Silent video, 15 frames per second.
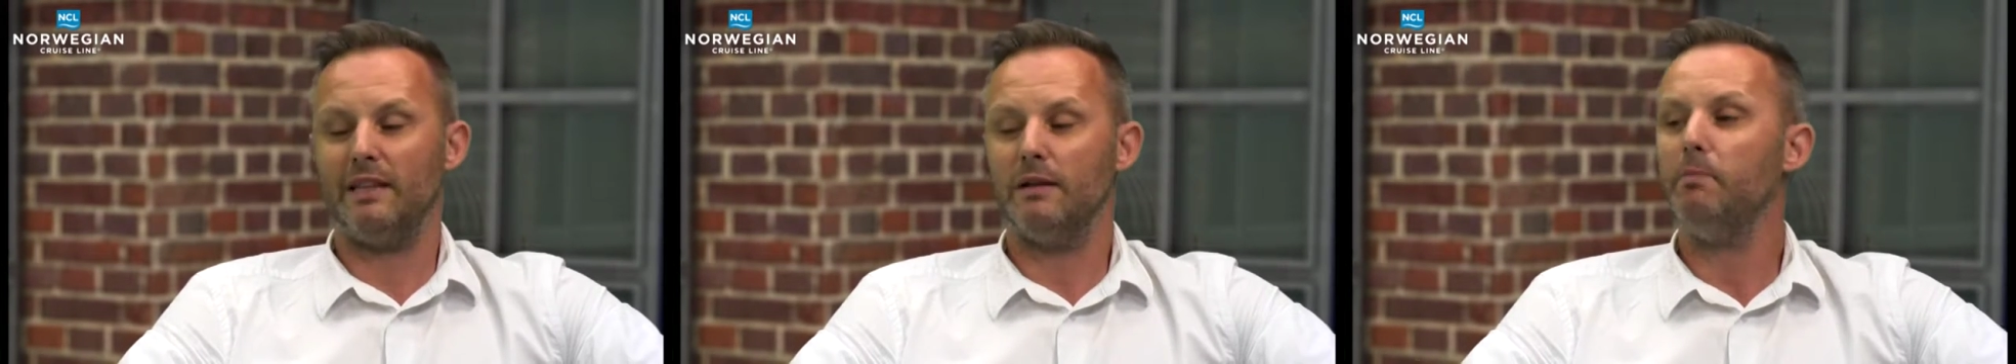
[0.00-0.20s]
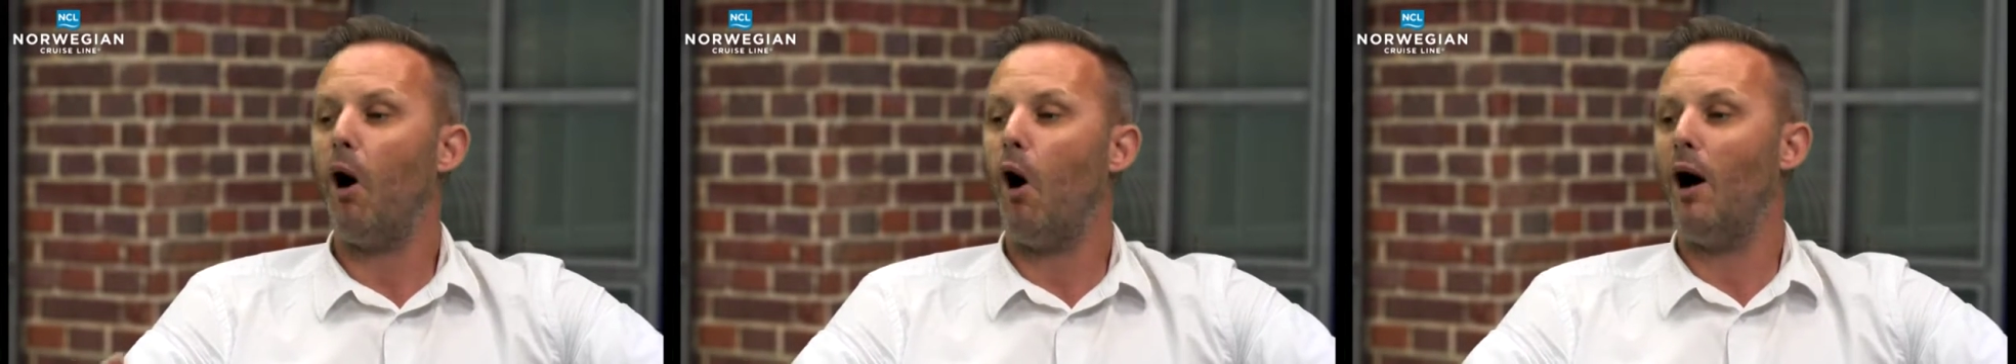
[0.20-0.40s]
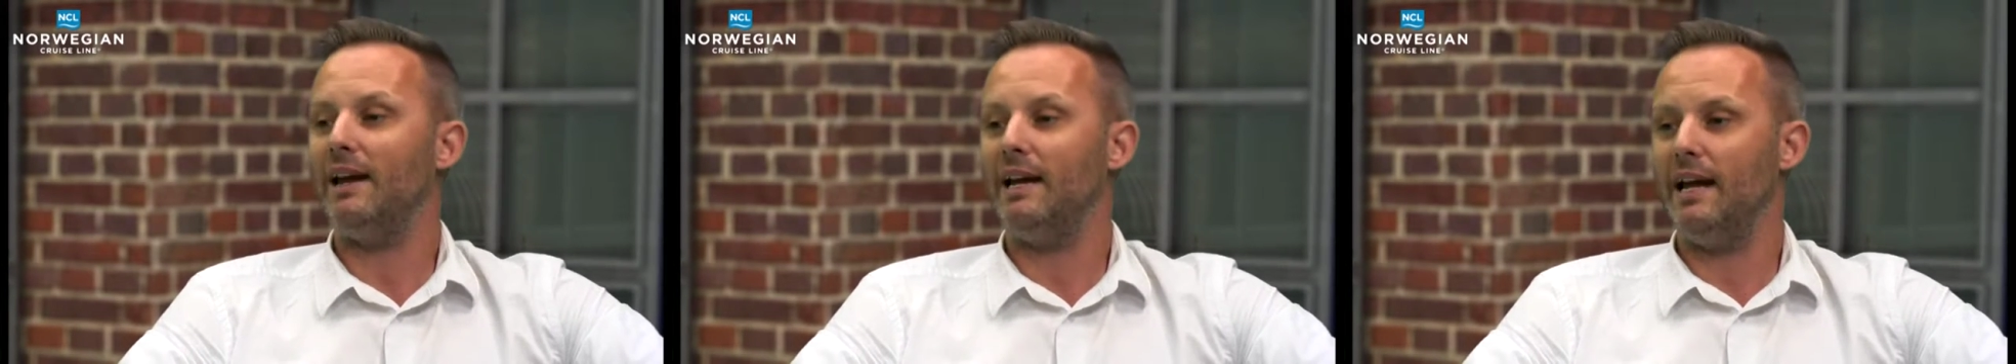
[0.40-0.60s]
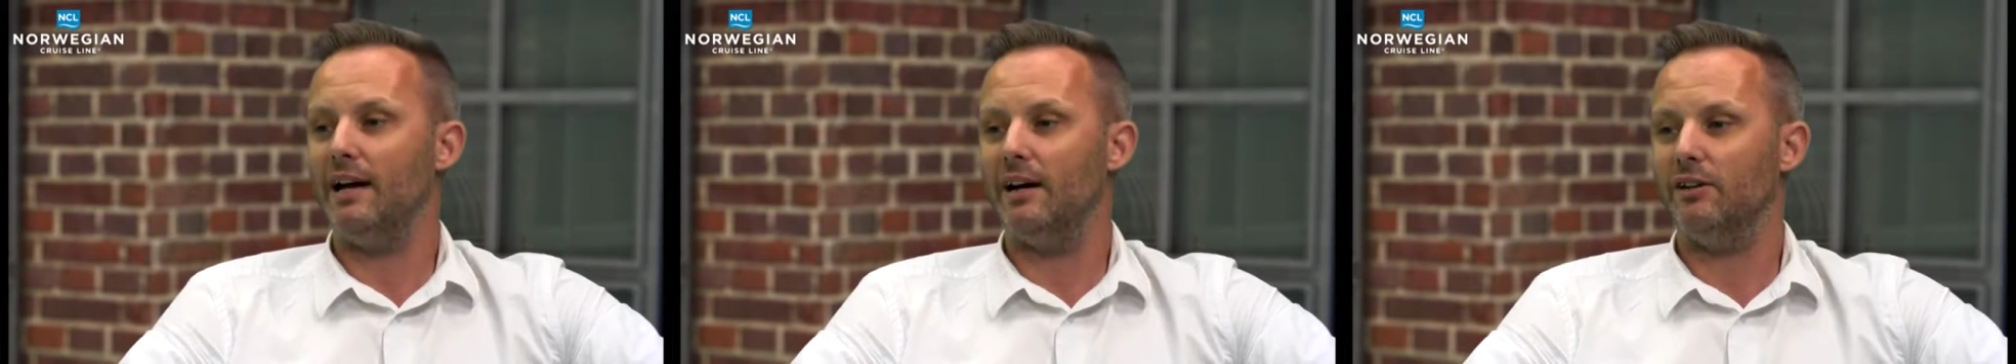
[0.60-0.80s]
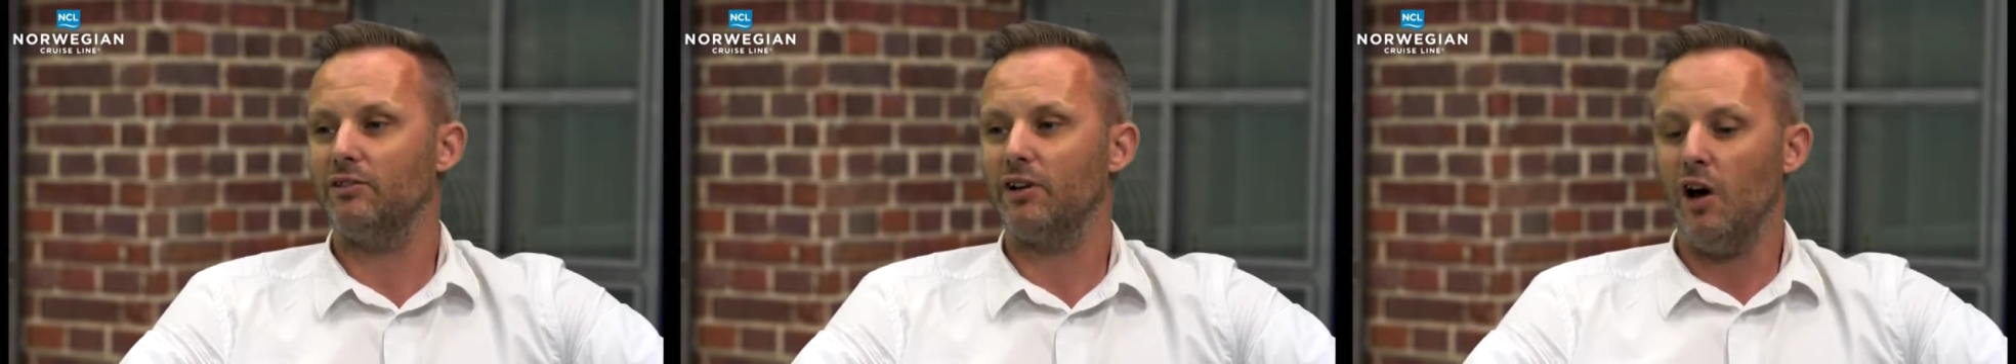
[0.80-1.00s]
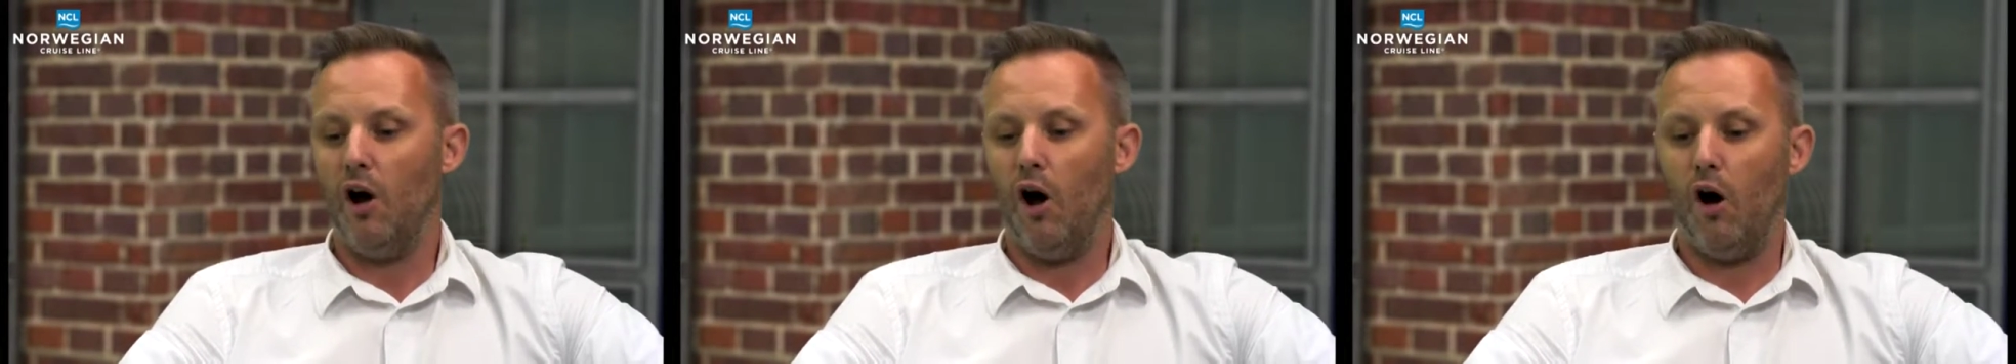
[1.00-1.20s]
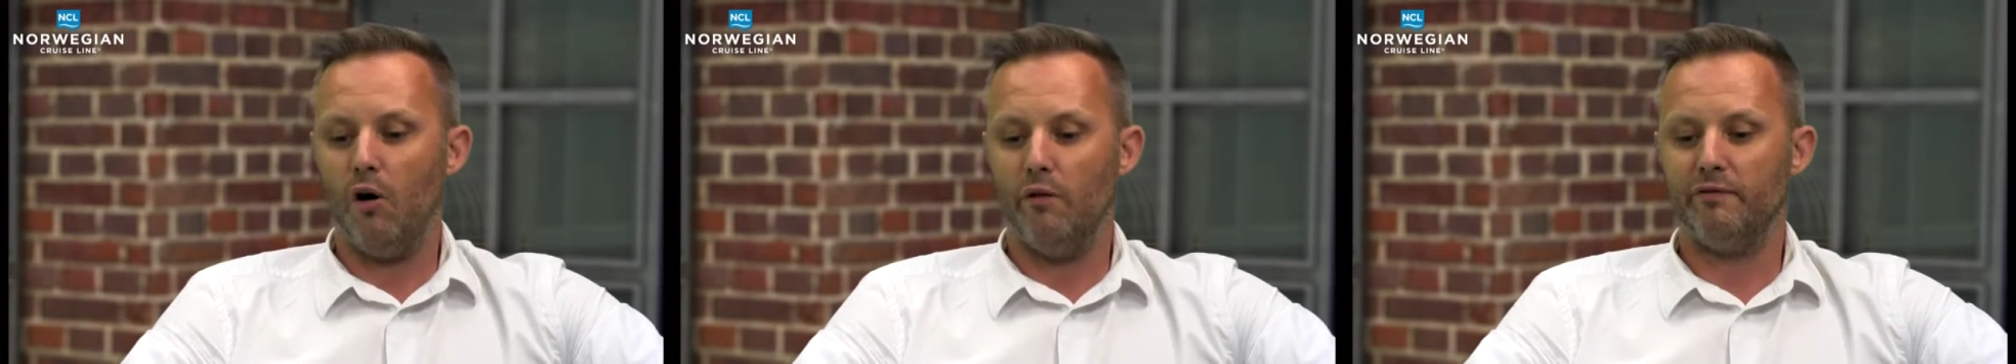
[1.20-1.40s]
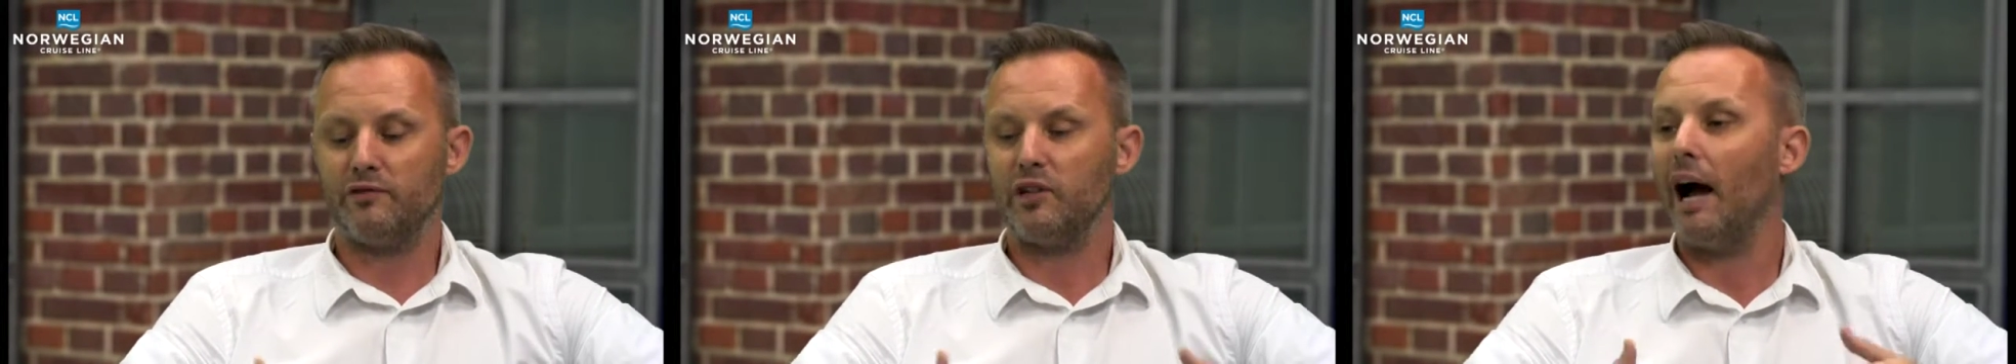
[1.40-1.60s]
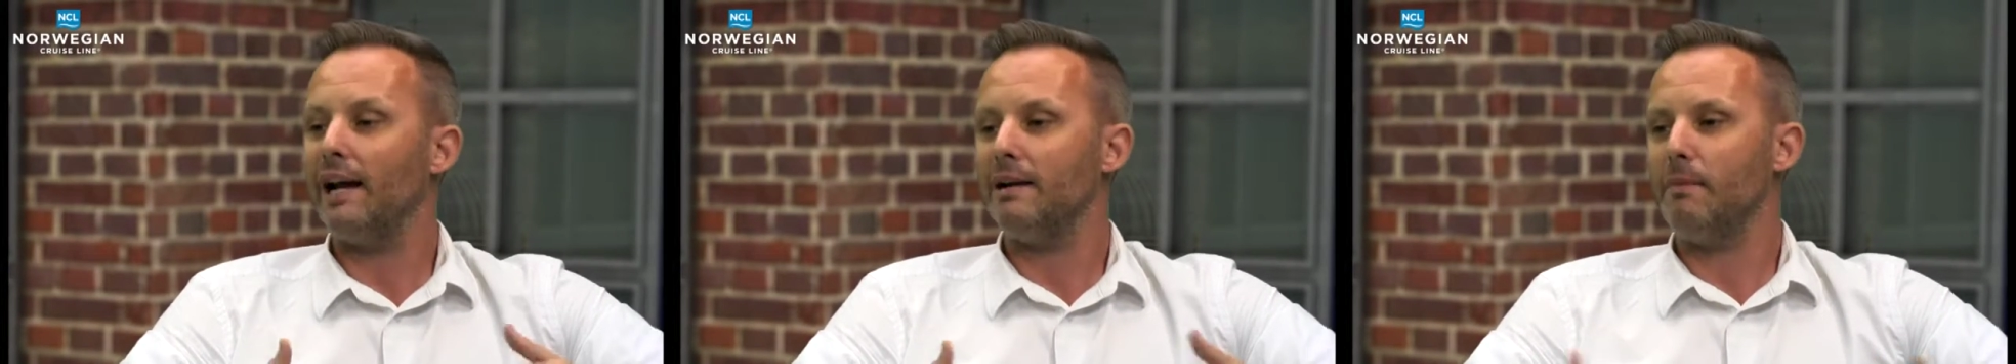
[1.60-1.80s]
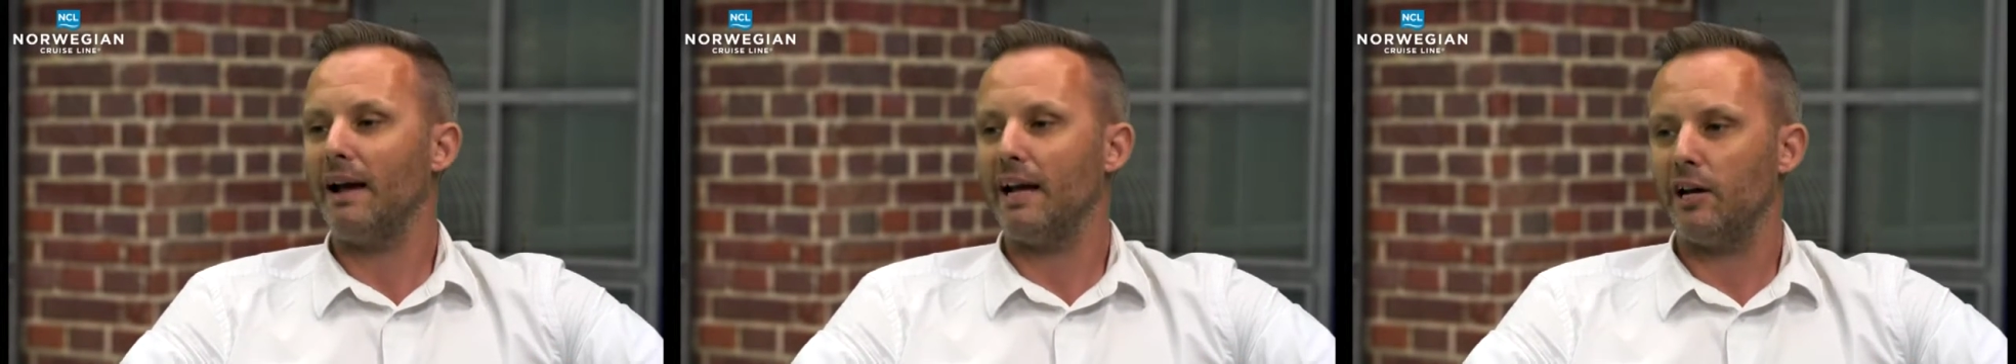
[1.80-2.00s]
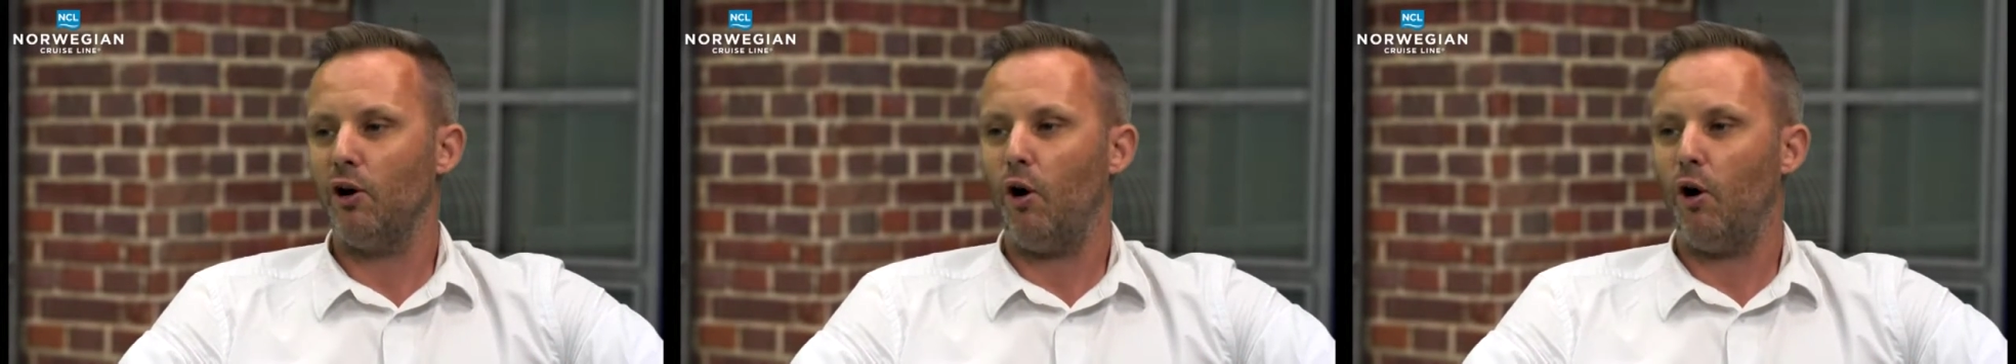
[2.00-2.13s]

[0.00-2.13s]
the pioneers of tailor-making a